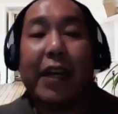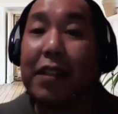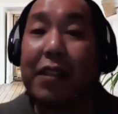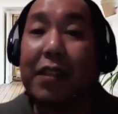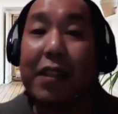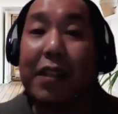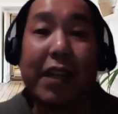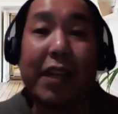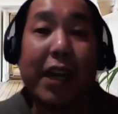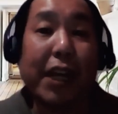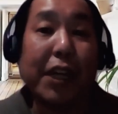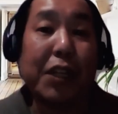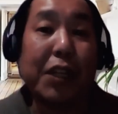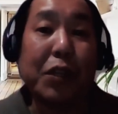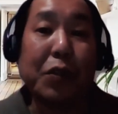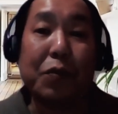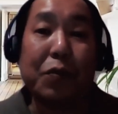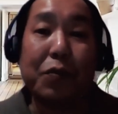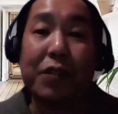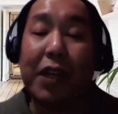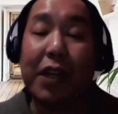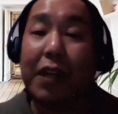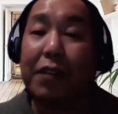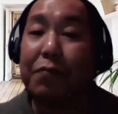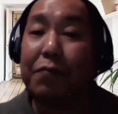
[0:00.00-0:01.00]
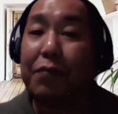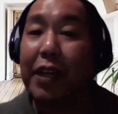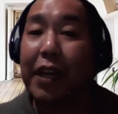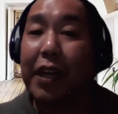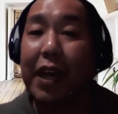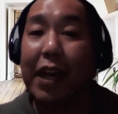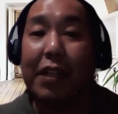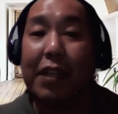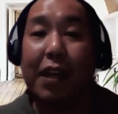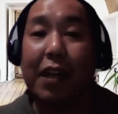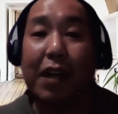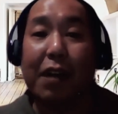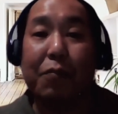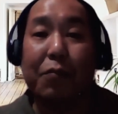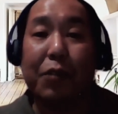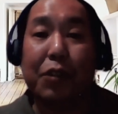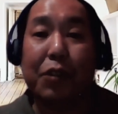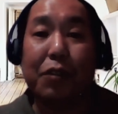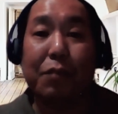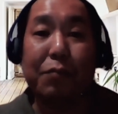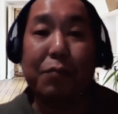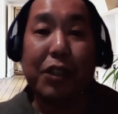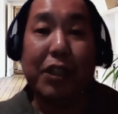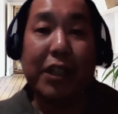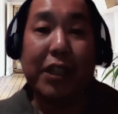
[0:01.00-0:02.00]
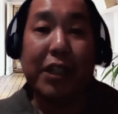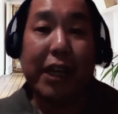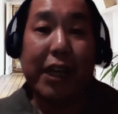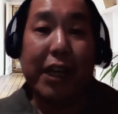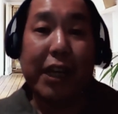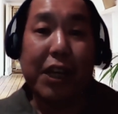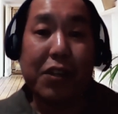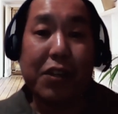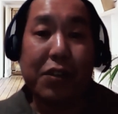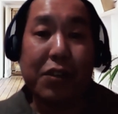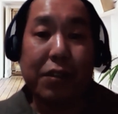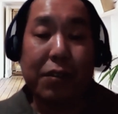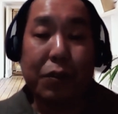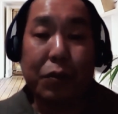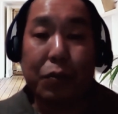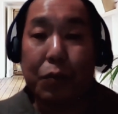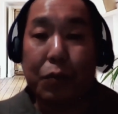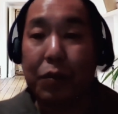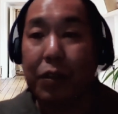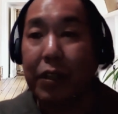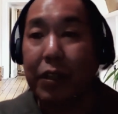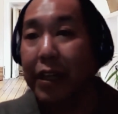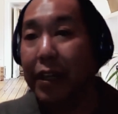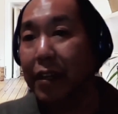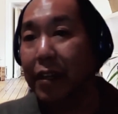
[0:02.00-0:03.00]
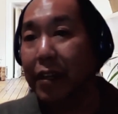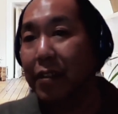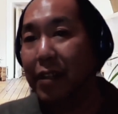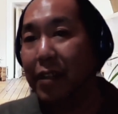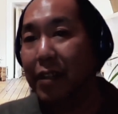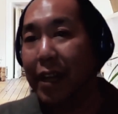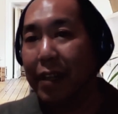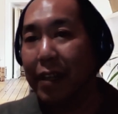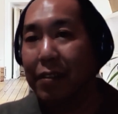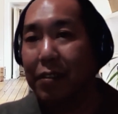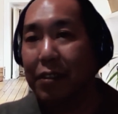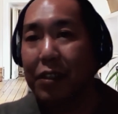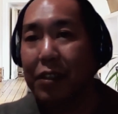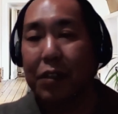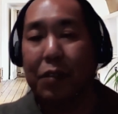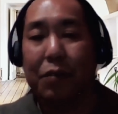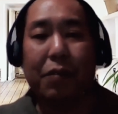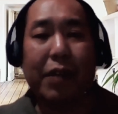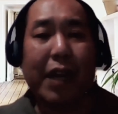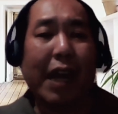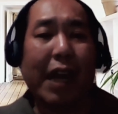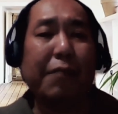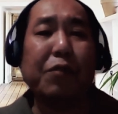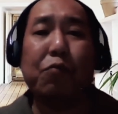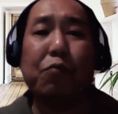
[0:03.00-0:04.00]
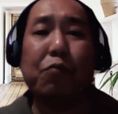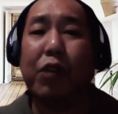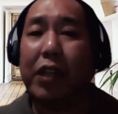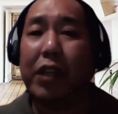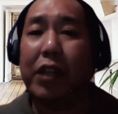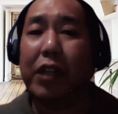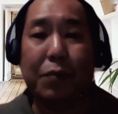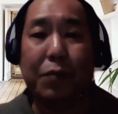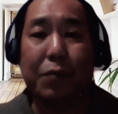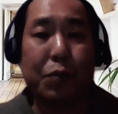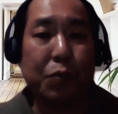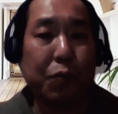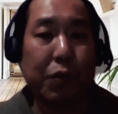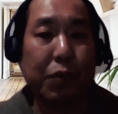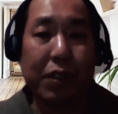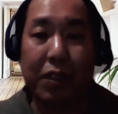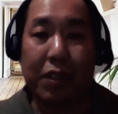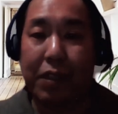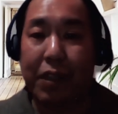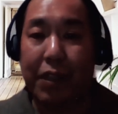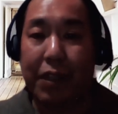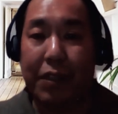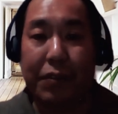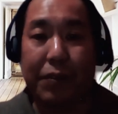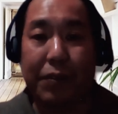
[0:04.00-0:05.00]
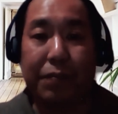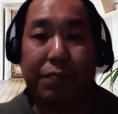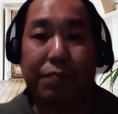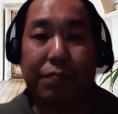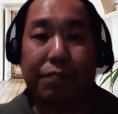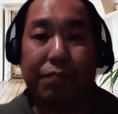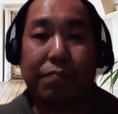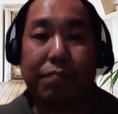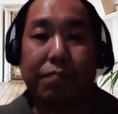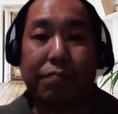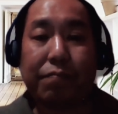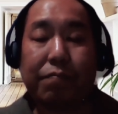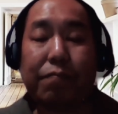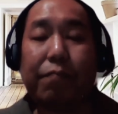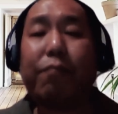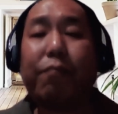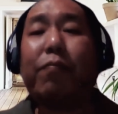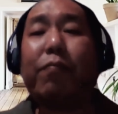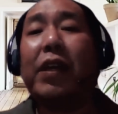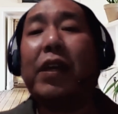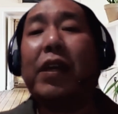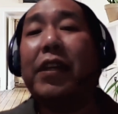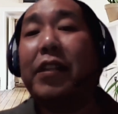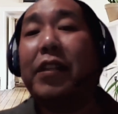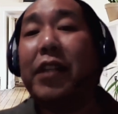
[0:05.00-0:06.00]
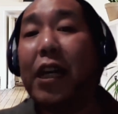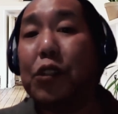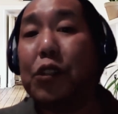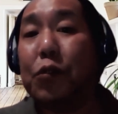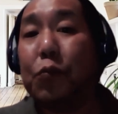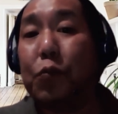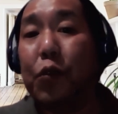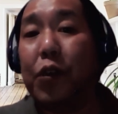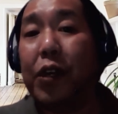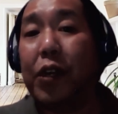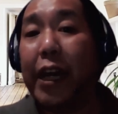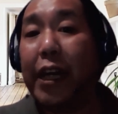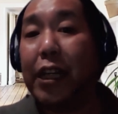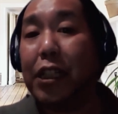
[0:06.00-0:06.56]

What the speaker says: that I knew that we had our communication tool here, that everyone helps one another, and that's where I